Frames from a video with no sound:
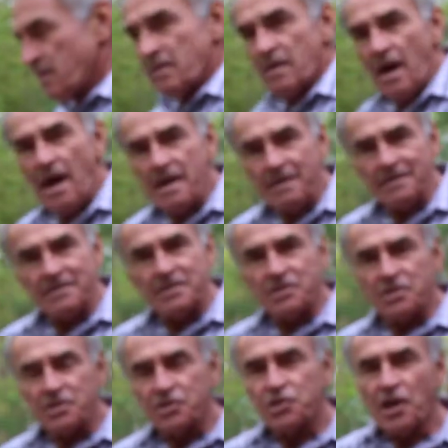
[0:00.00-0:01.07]
Hi,
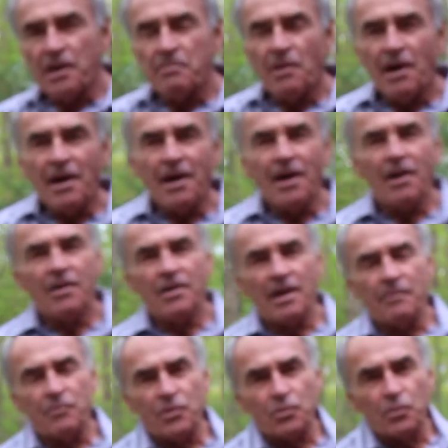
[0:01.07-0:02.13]
this is John Mahar.
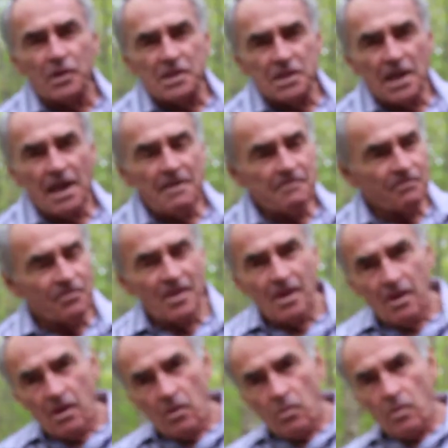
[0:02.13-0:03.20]
I'm with Reset.
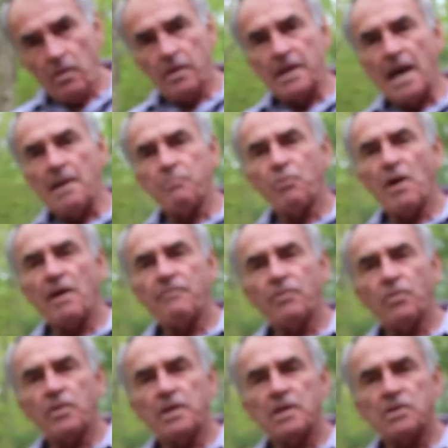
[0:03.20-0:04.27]
We're a nonprofit
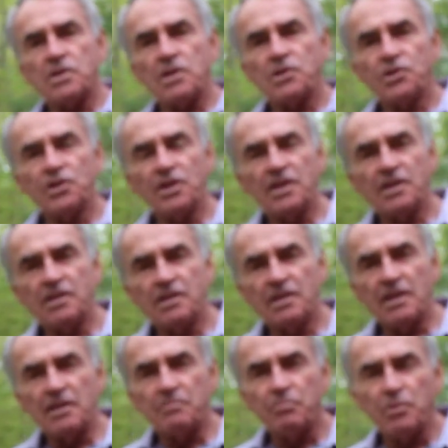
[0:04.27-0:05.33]
organization
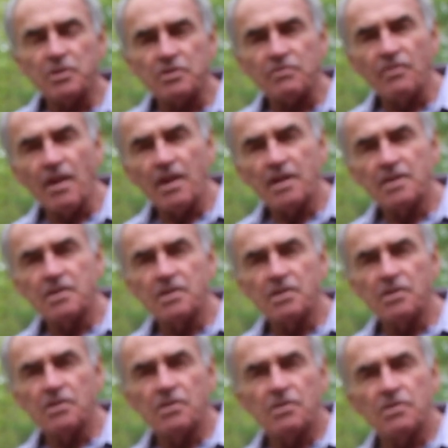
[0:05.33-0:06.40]
that puts
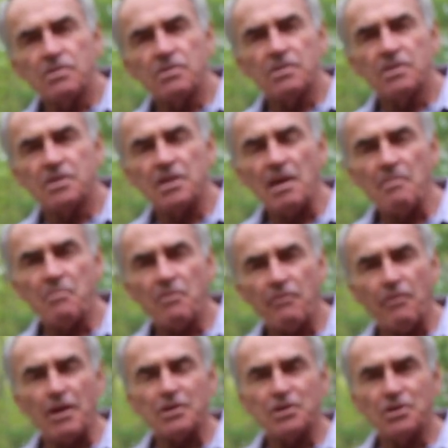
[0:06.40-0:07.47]
volunteer STEM
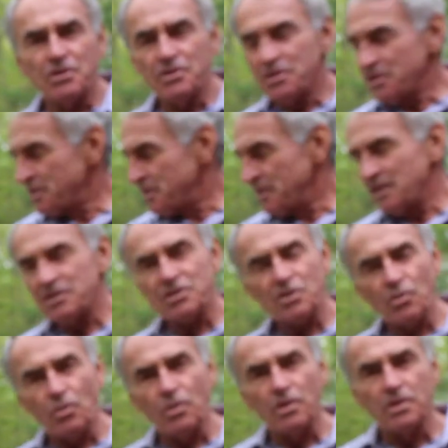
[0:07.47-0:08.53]
professionals in
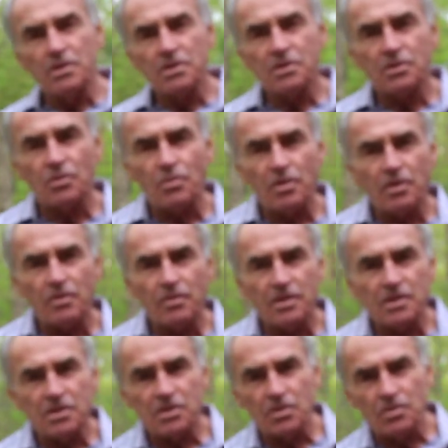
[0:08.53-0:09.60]
schools to work with
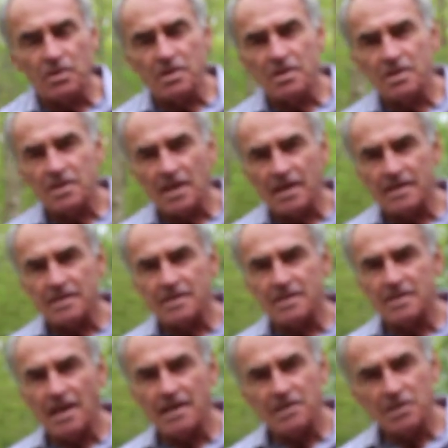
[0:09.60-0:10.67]
the students on
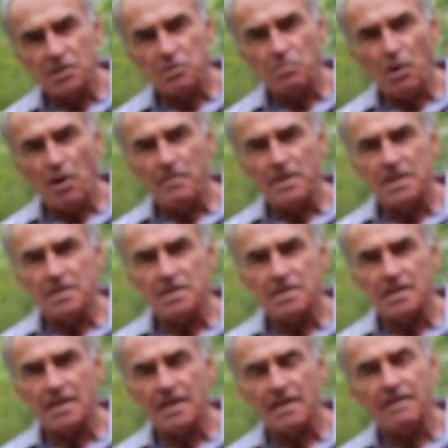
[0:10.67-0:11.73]
science experiments
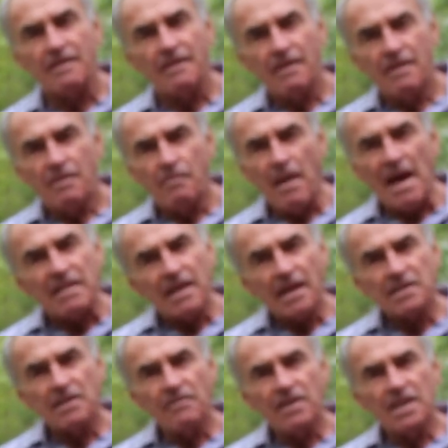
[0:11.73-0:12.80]
and math
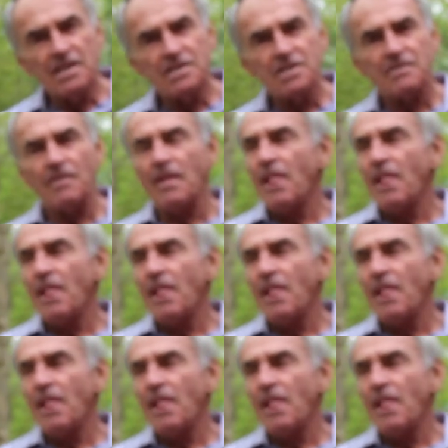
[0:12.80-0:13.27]
activities.